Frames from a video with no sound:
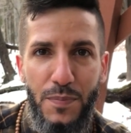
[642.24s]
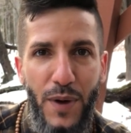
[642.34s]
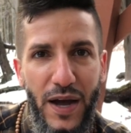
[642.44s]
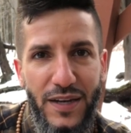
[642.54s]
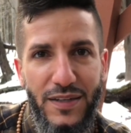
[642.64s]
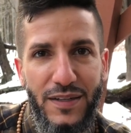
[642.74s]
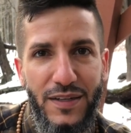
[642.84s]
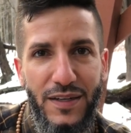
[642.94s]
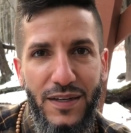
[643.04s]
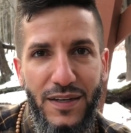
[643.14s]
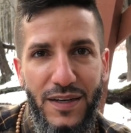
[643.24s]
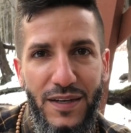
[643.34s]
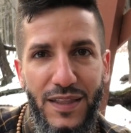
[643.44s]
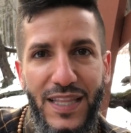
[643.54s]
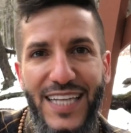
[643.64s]
But
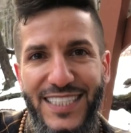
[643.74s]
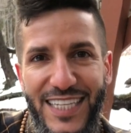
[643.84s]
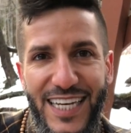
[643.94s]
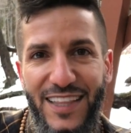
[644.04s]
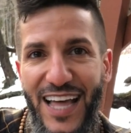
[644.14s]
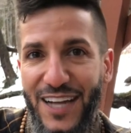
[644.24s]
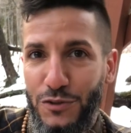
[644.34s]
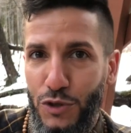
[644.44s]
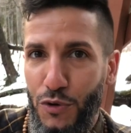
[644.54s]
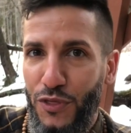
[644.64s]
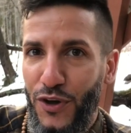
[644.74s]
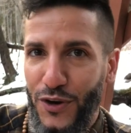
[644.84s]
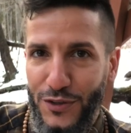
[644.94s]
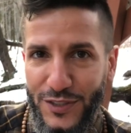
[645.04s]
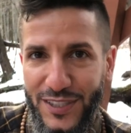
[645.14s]
lessening that
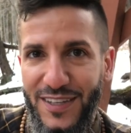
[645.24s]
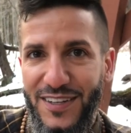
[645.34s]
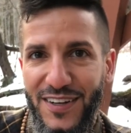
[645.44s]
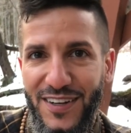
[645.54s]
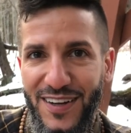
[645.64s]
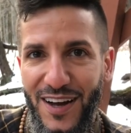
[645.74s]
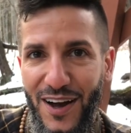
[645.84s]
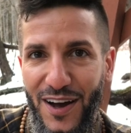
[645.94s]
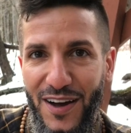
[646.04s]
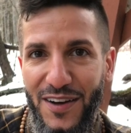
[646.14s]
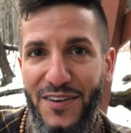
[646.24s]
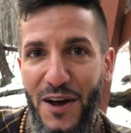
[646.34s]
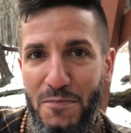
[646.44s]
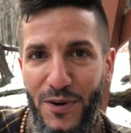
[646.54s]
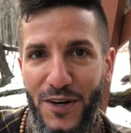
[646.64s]
2/3
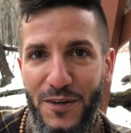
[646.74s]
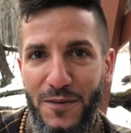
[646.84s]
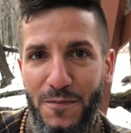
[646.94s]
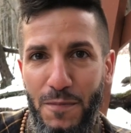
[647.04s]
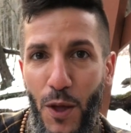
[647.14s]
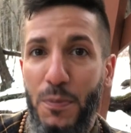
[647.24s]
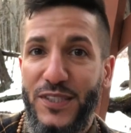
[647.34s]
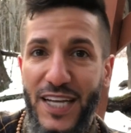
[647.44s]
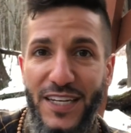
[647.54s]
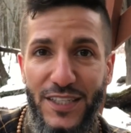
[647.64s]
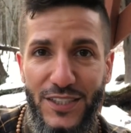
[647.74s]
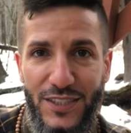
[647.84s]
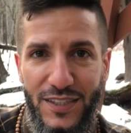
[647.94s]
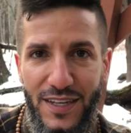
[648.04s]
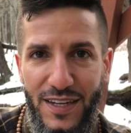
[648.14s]
number, a percentage,
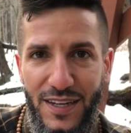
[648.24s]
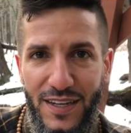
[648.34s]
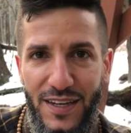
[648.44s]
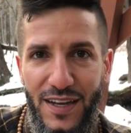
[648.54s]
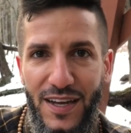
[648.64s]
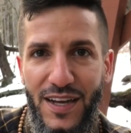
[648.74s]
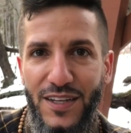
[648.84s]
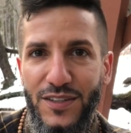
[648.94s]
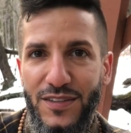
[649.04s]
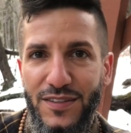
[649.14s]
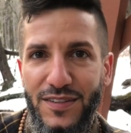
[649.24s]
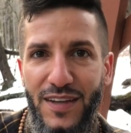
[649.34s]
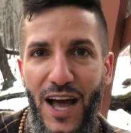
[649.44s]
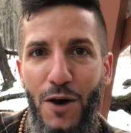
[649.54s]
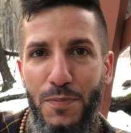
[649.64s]
can
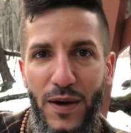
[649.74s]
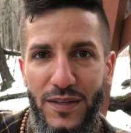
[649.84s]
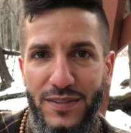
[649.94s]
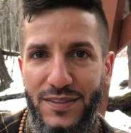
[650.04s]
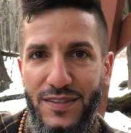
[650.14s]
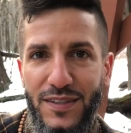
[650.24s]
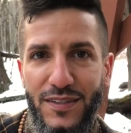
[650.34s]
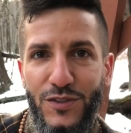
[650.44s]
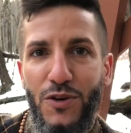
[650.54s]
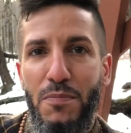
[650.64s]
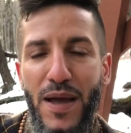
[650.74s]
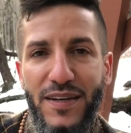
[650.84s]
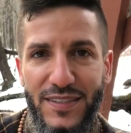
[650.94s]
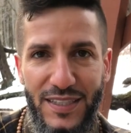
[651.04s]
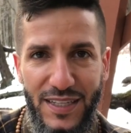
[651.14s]
help us
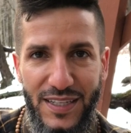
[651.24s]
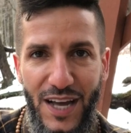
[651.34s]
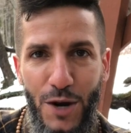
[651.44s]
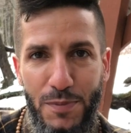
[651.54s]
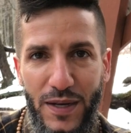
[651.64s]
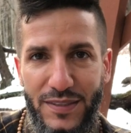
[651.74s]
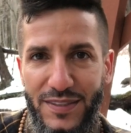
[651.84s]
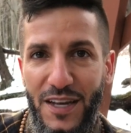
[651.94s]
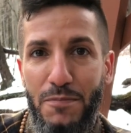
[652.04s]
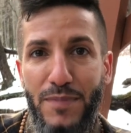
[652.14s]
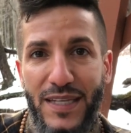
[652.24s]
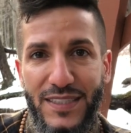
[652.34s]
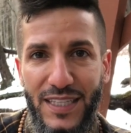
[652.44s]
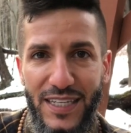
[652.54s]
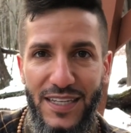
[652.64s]
tremendously, help us
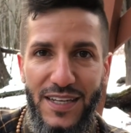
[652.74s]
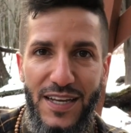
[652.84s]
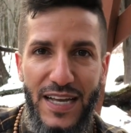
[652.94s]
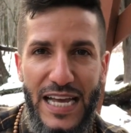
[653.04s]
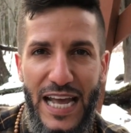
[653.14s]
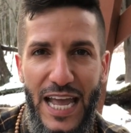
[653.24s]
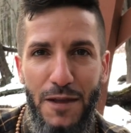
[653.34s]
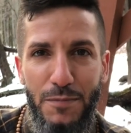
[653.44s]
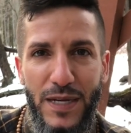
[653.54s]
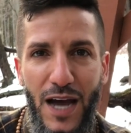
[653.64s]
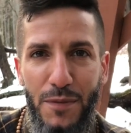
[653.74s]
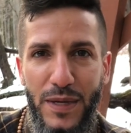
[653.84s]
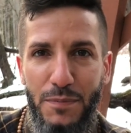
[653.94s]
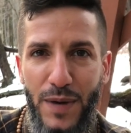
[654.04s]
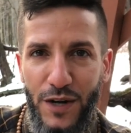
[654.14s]
immensely in
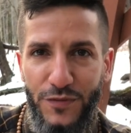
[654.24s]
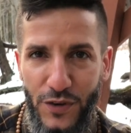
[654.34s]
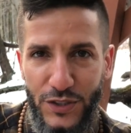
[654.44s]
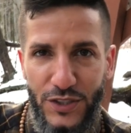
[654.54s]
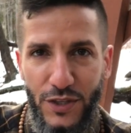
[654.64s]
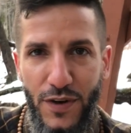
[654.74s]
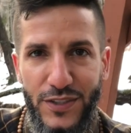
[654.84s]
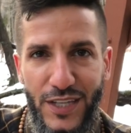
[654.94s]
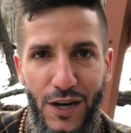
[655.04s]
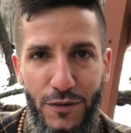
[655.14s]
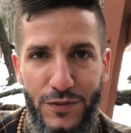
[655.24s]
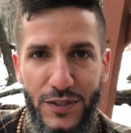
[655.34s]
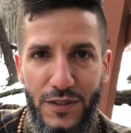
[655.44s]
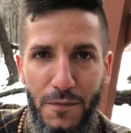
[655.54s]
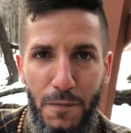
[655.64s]
becoming better versions of ourselves,